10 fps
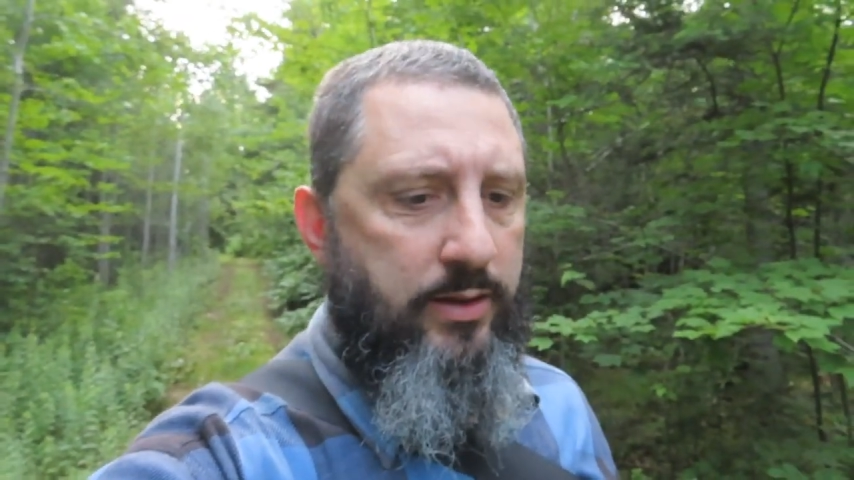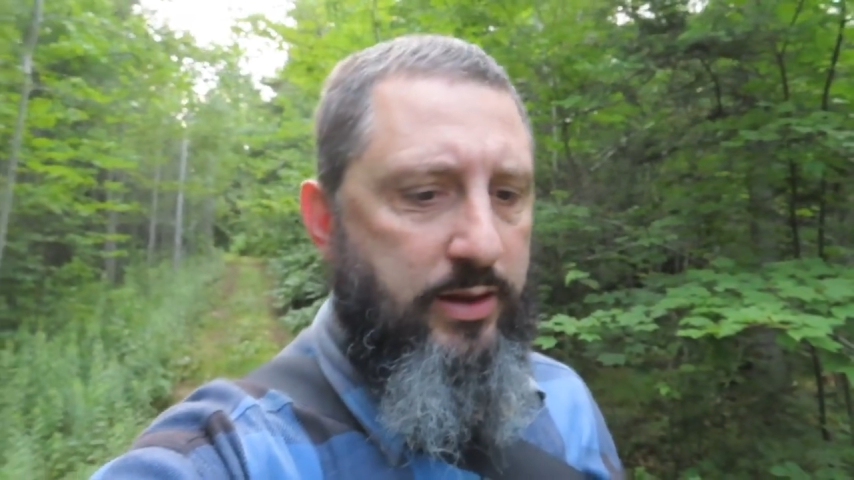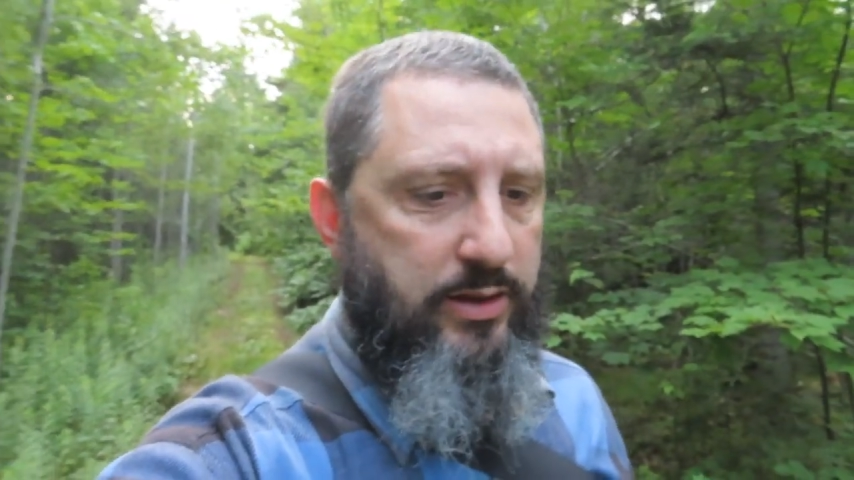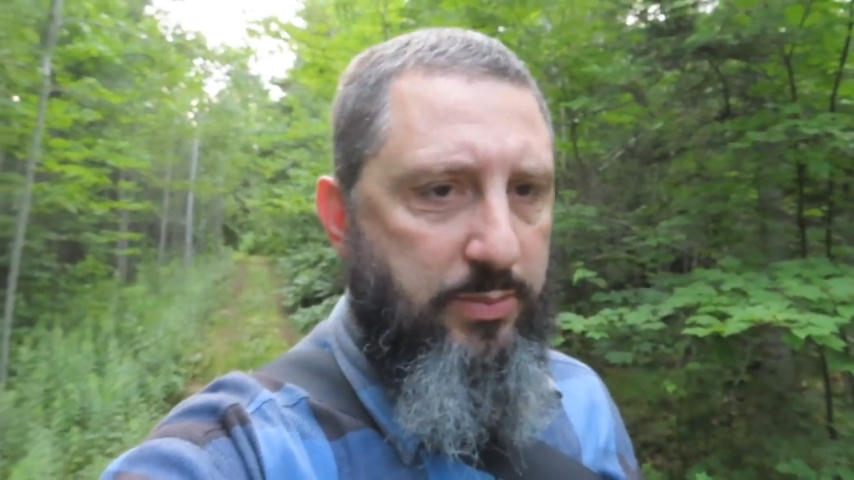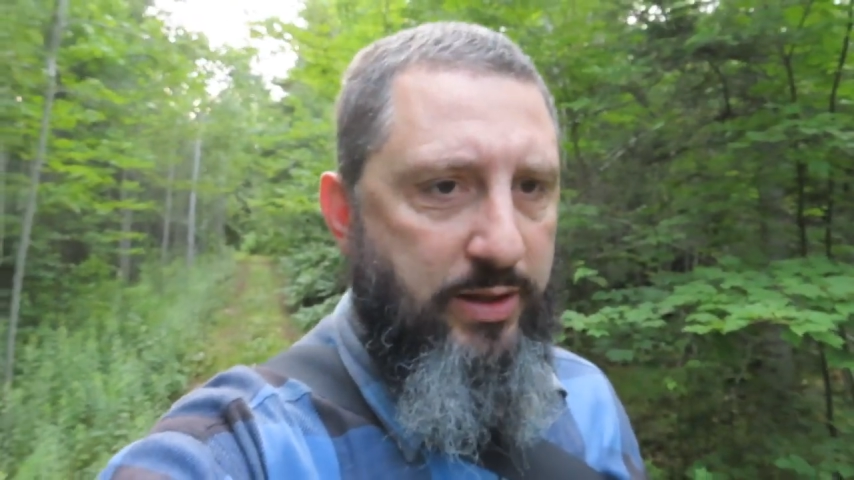
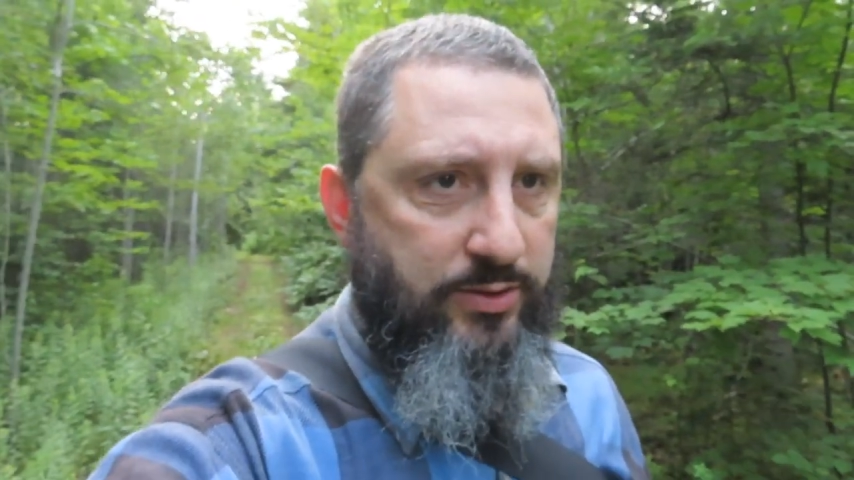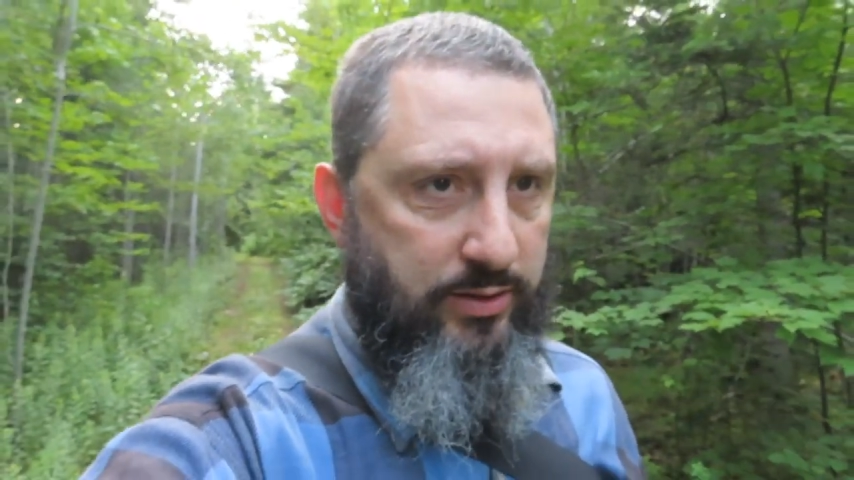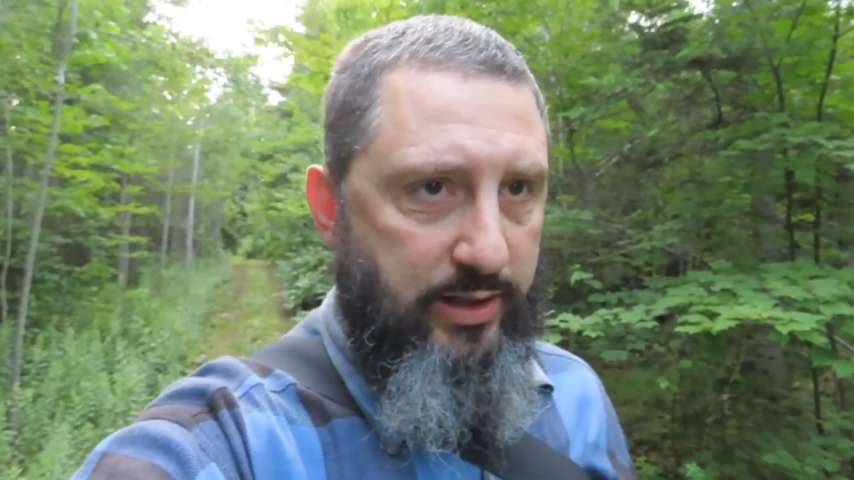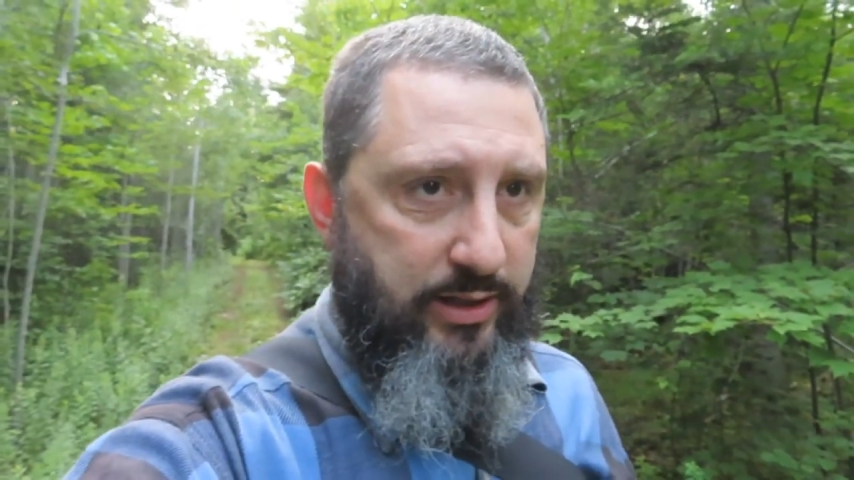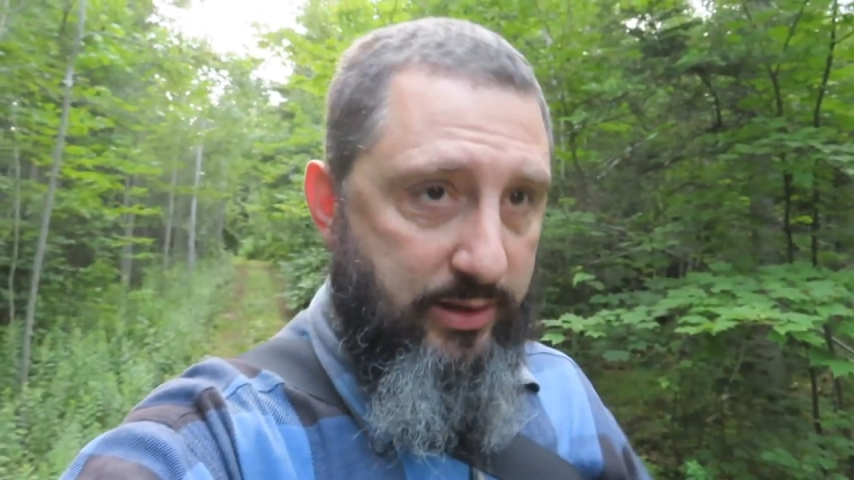It depends on
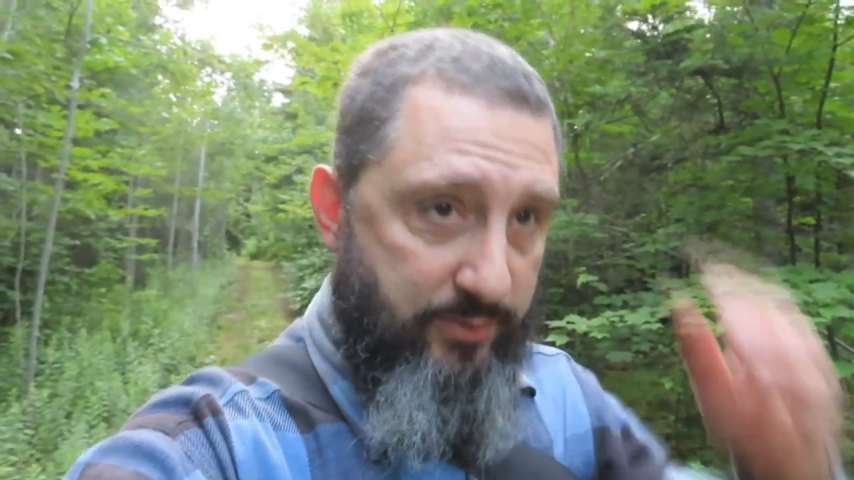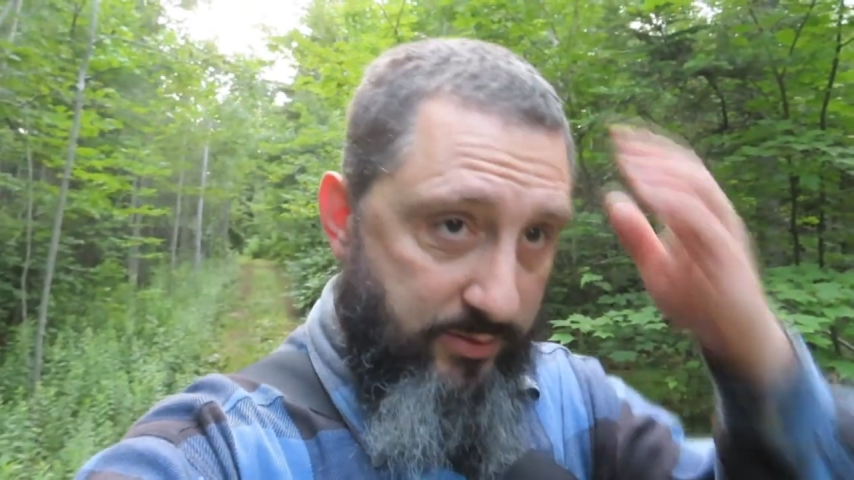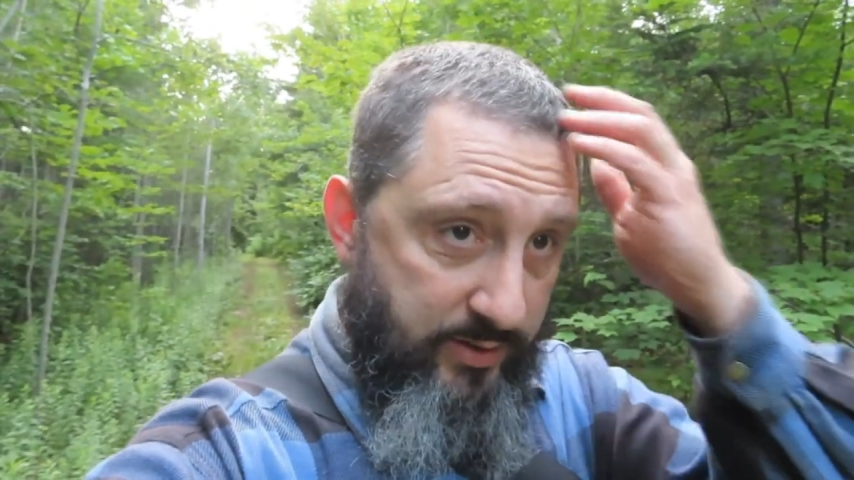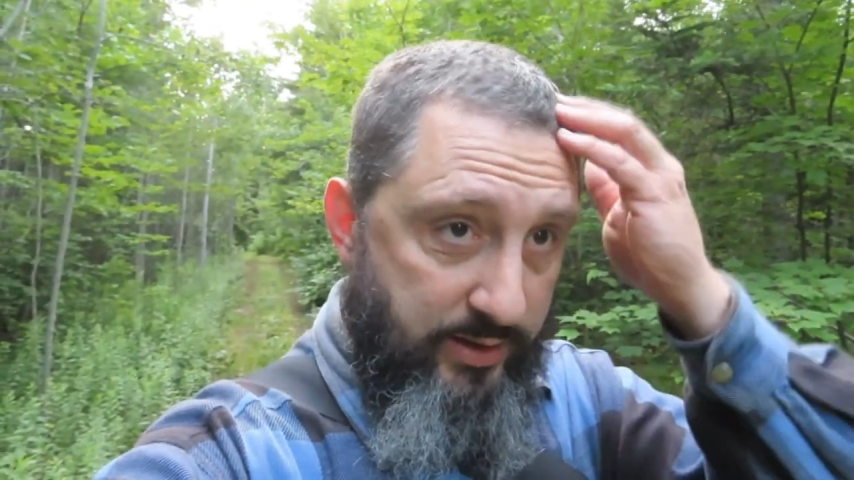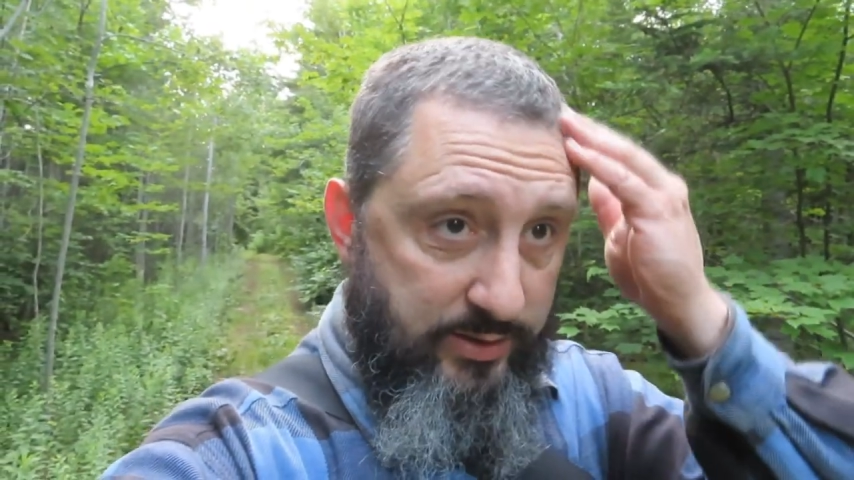a lot of
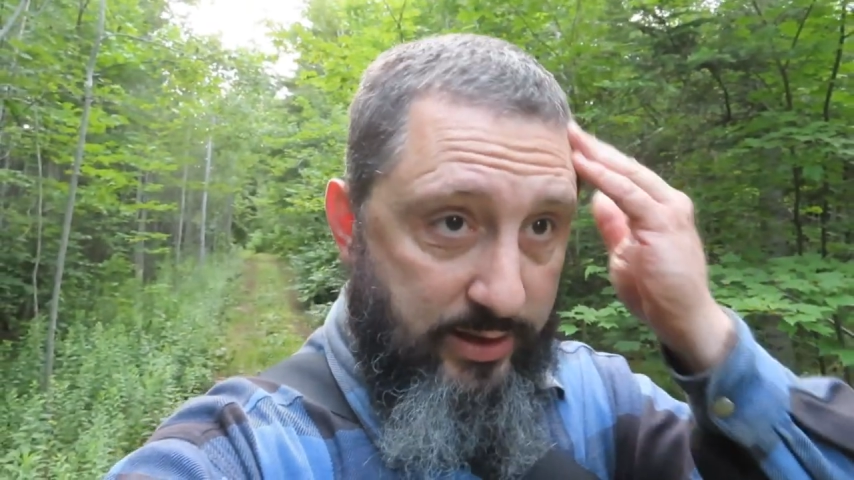different things.